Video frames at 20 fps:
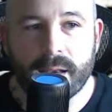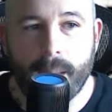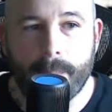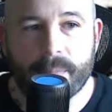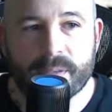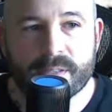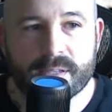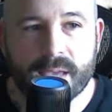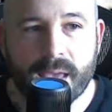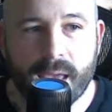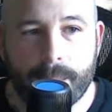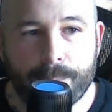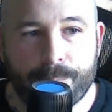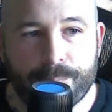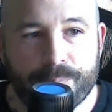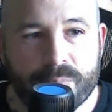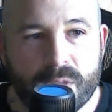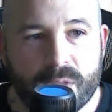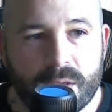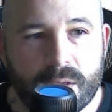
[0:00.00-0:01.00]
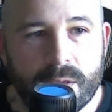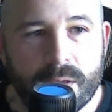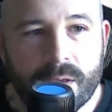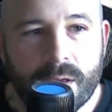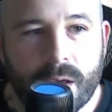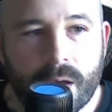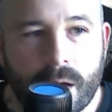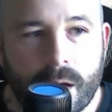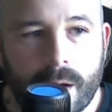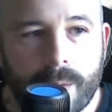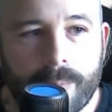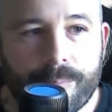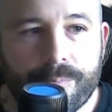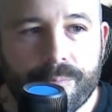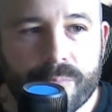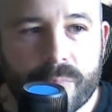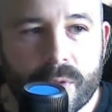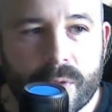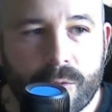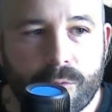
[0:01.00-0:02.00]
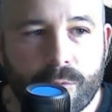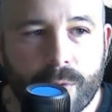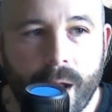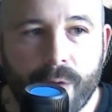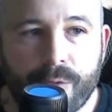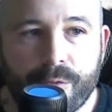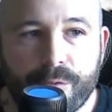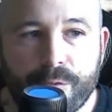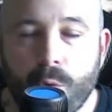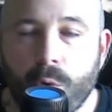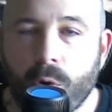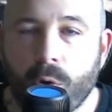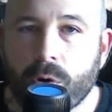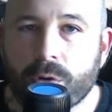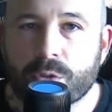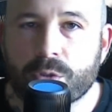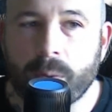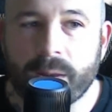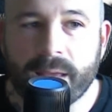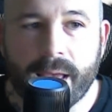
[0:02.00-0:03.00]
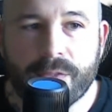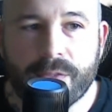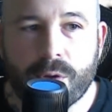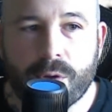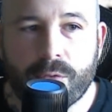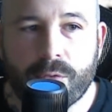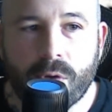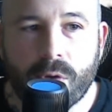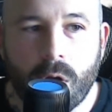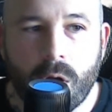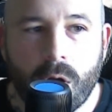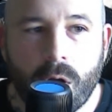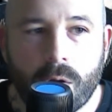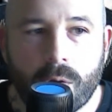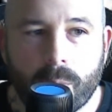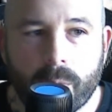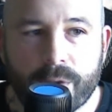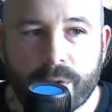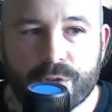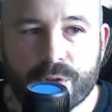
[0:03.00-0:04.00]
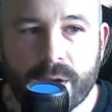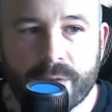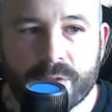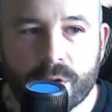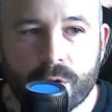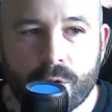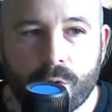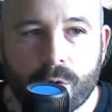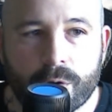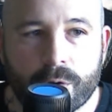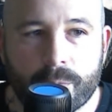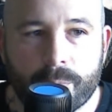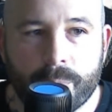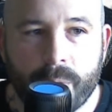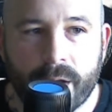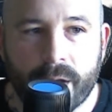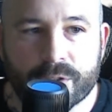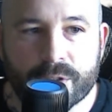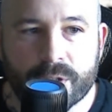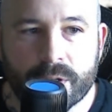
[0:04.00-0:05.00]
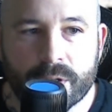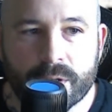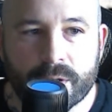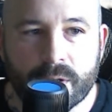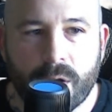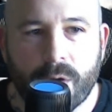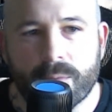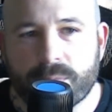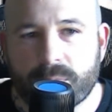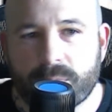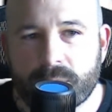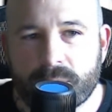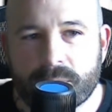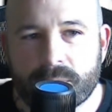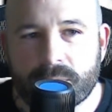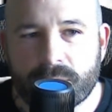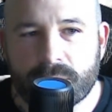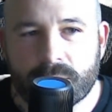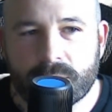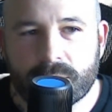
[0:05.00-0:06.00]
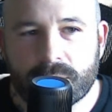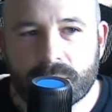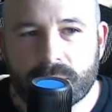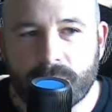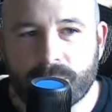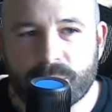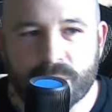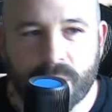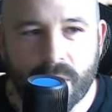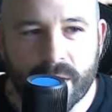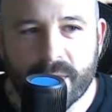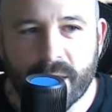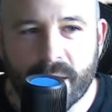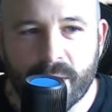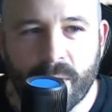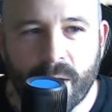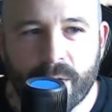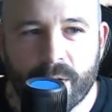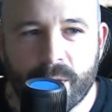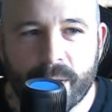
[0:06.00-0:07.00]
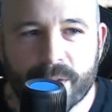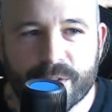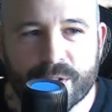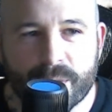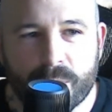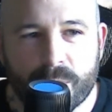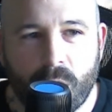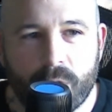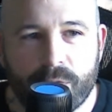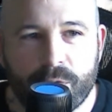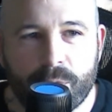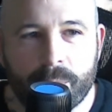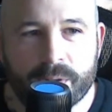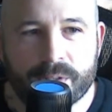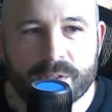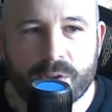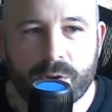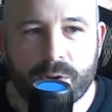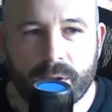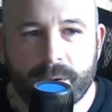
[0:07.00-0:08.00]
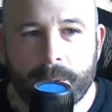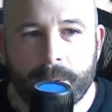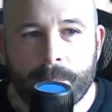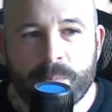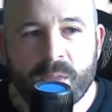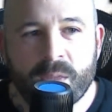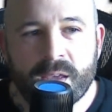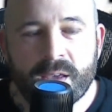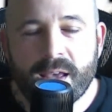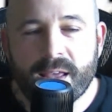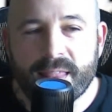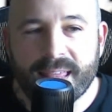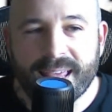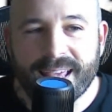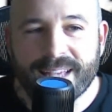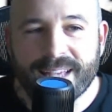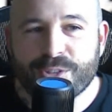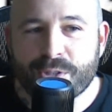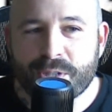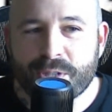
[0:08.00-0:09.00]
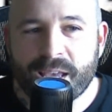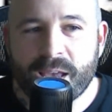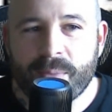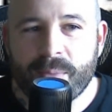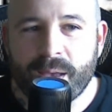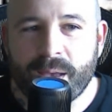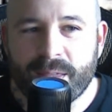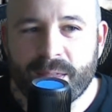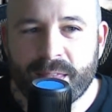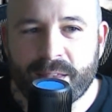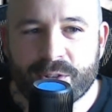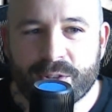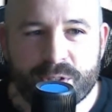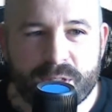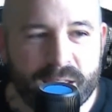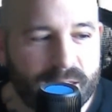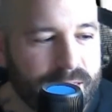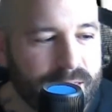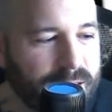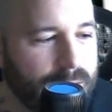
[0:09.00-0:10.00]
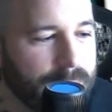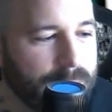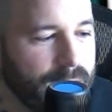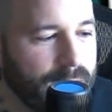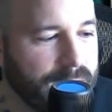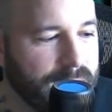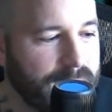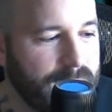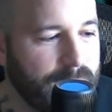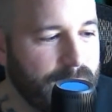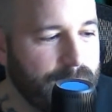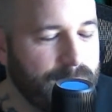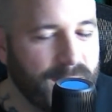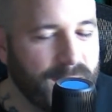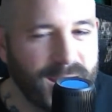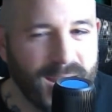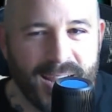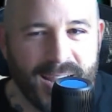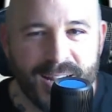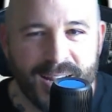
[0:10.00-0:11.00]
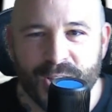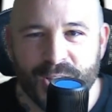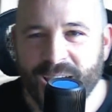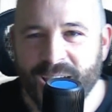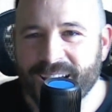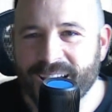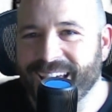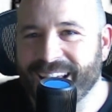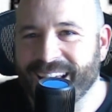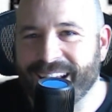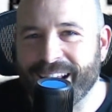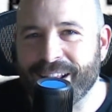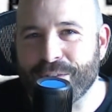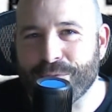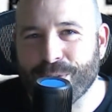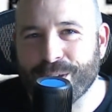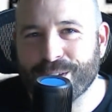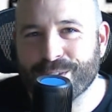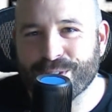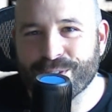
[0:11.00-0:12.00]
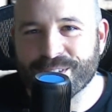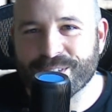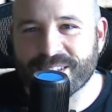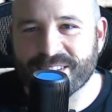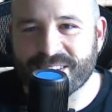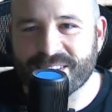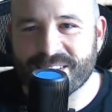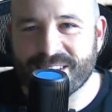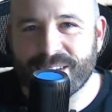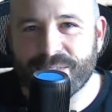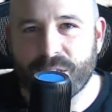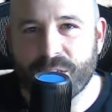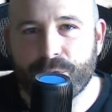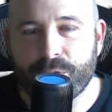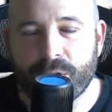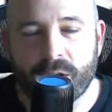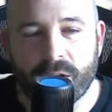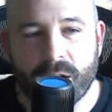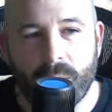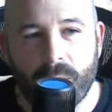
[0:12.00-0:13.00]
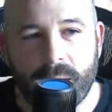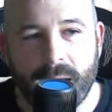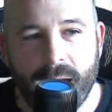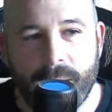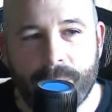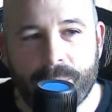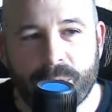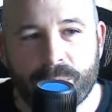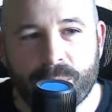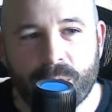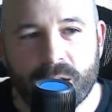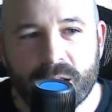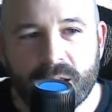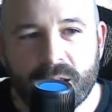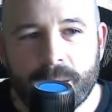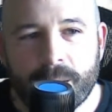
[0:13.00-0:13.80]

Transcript: miss a game. Round four, 28th overall, we drafted Gordon Pashka. Oh, I'm sorry, that I already mentioned him, guard from Minnesota. The interesting thing about him, and I didn't research this to see if they figured out what happened, but